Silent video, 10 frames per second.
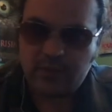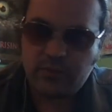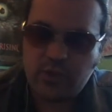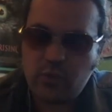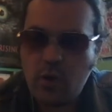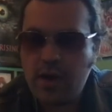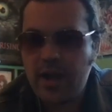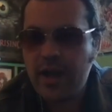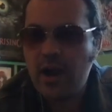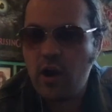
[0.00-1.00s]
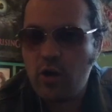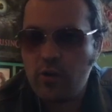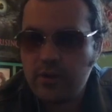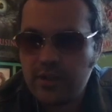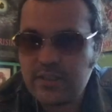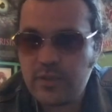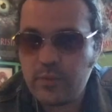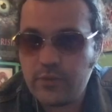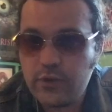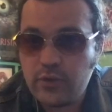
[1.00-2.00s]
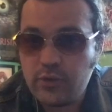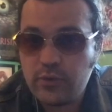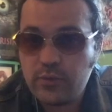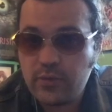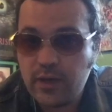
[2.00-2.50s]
this one I already did review,